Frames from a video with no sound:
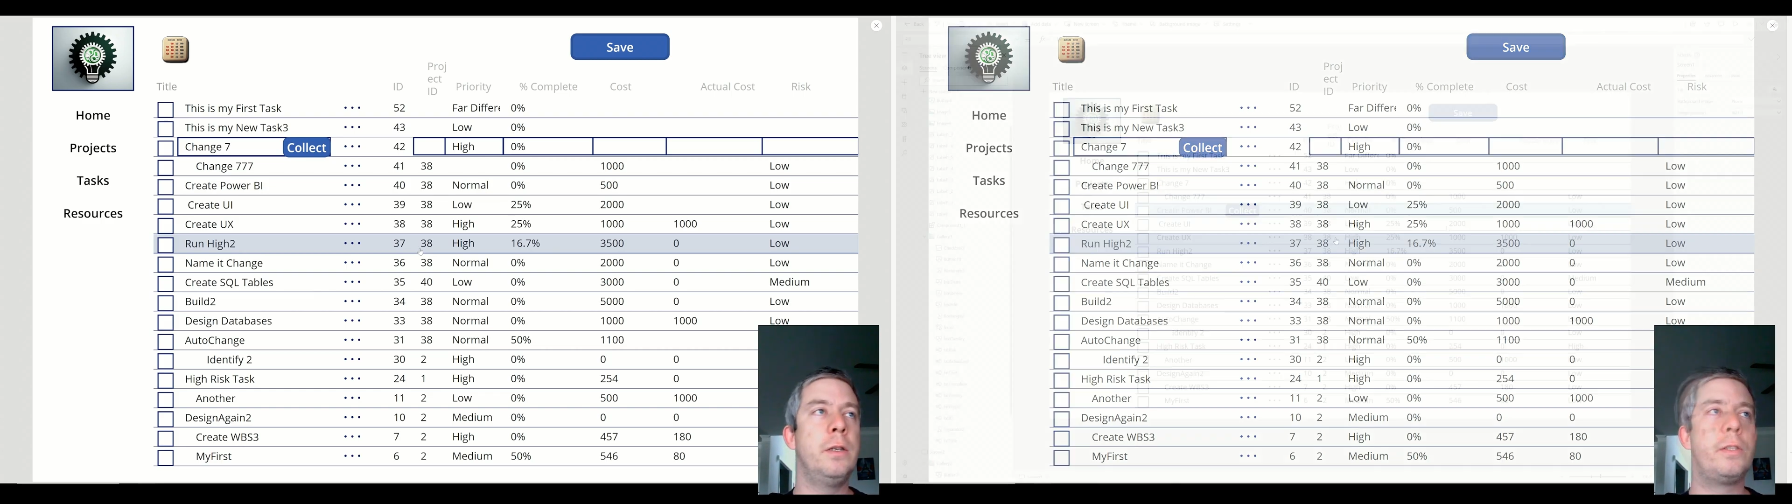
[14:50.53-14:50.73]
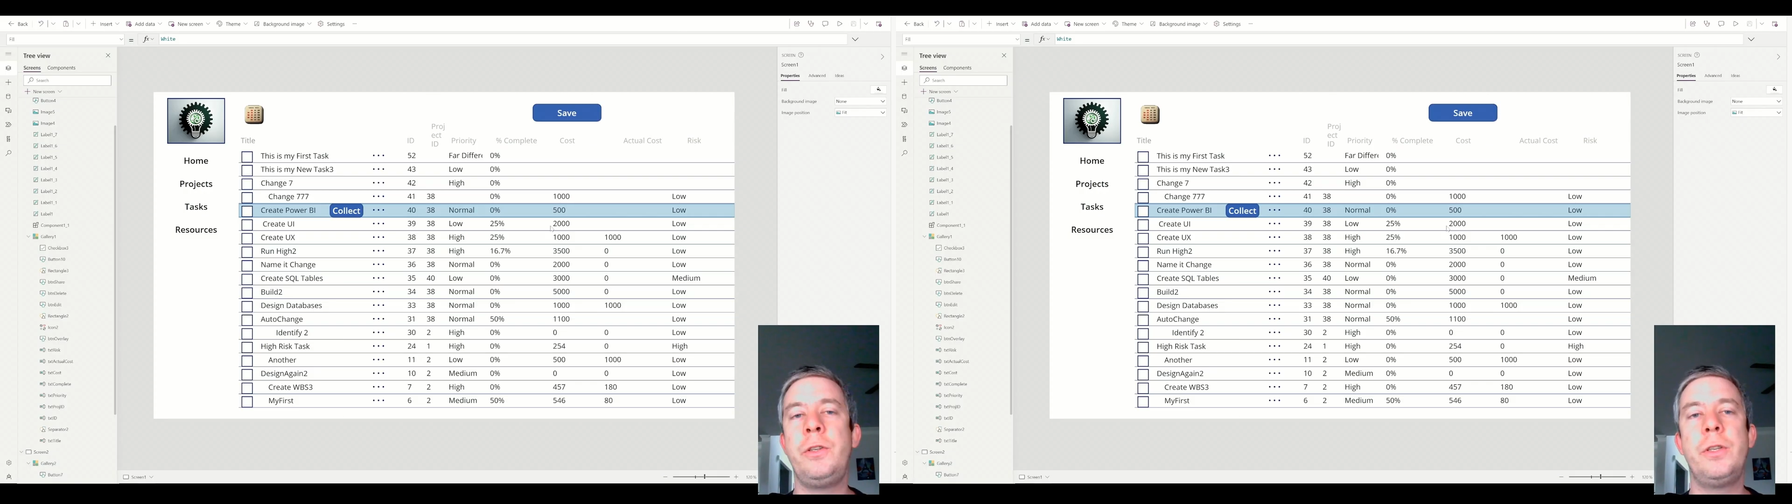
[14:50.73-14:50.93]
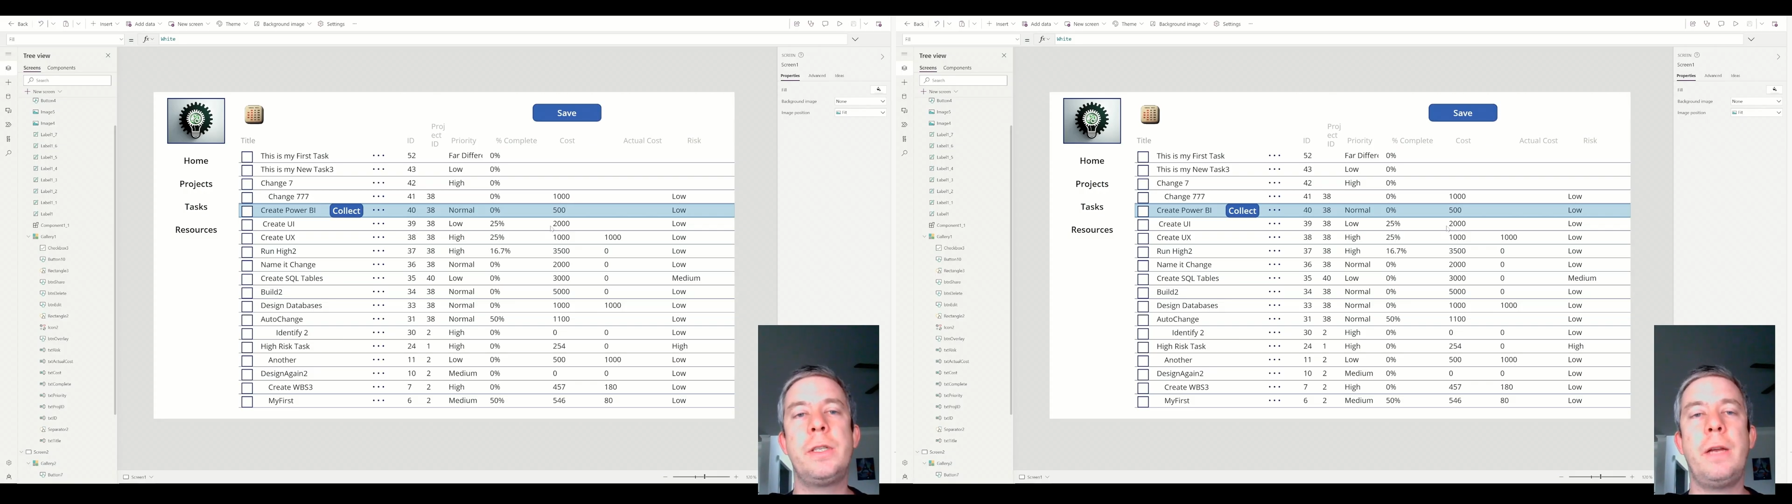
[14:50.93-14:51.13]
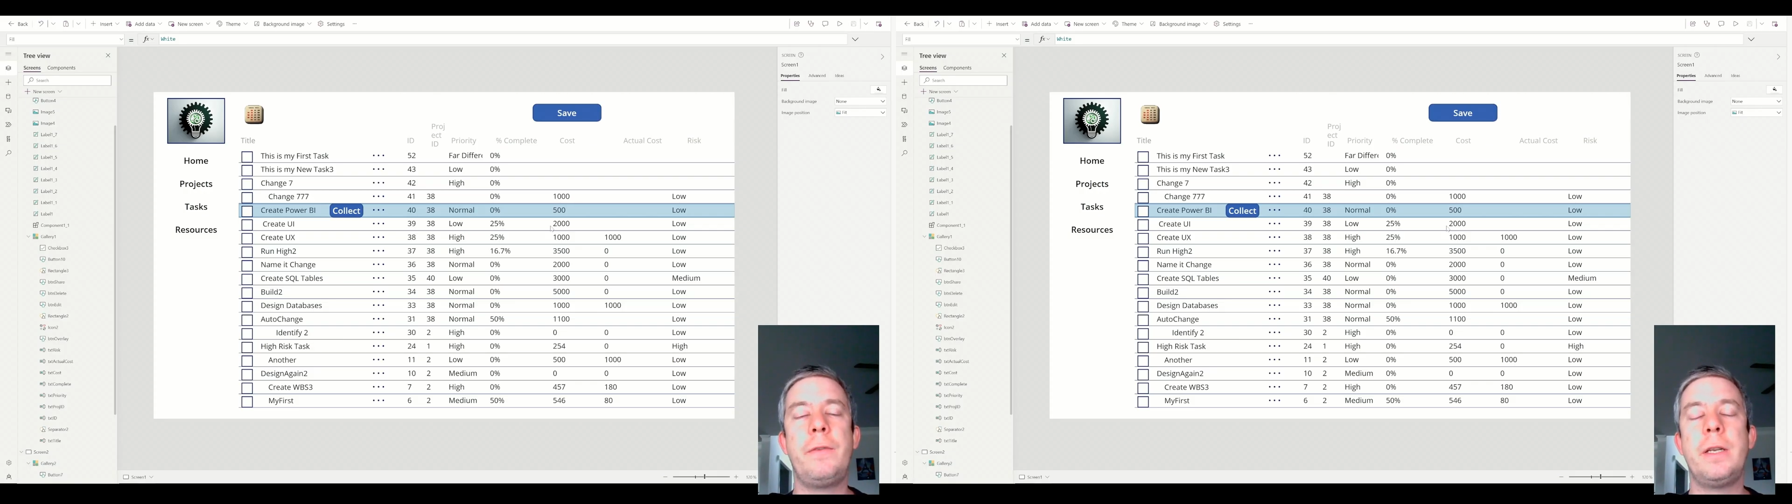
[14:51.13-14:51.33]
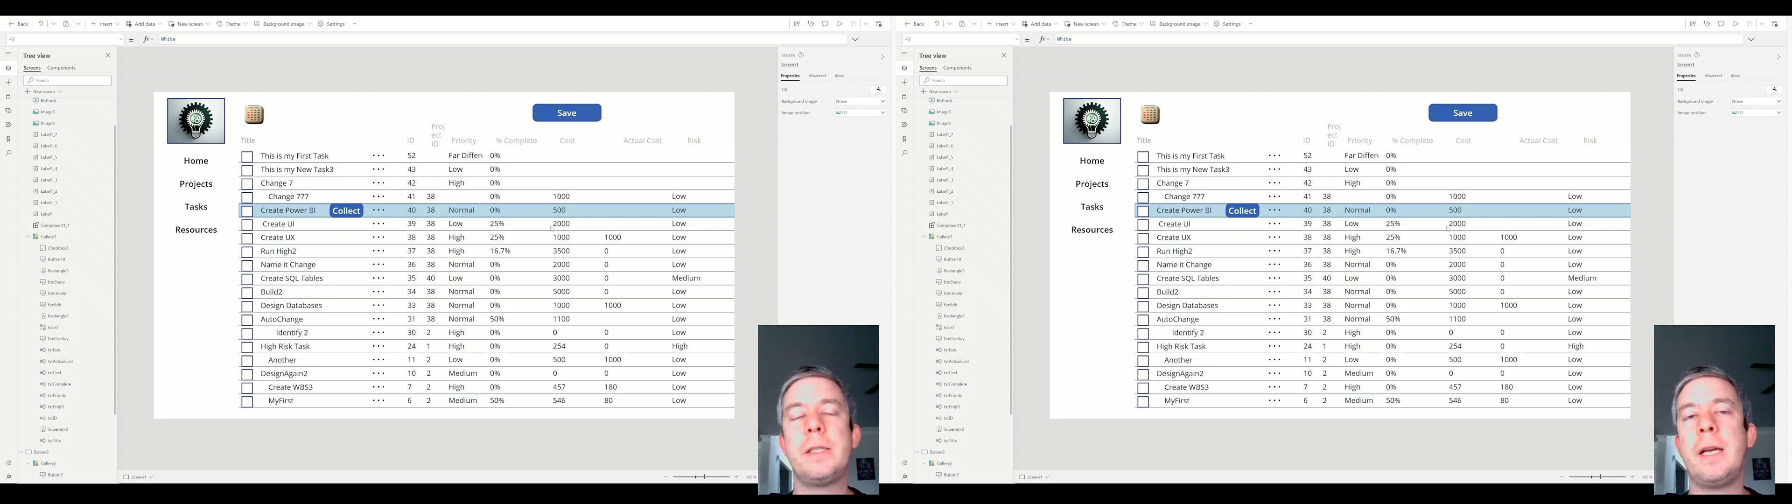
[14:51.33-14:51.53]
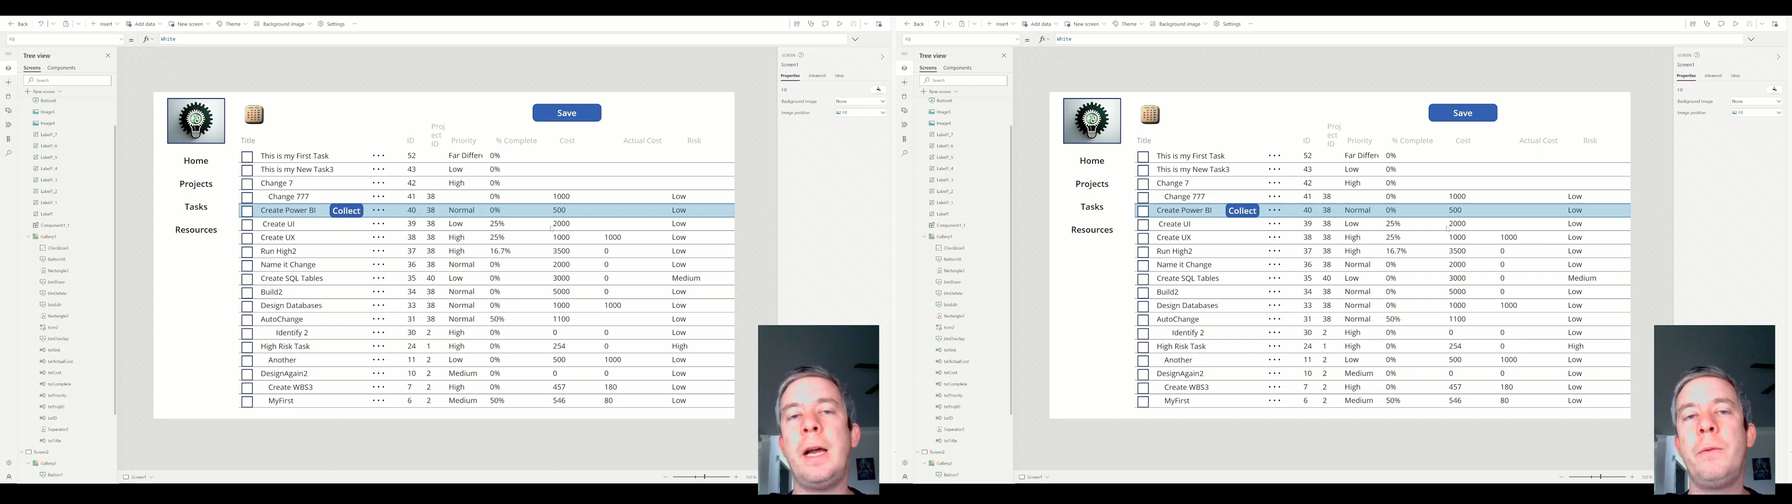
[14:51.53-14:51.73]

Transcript: so you just have to decide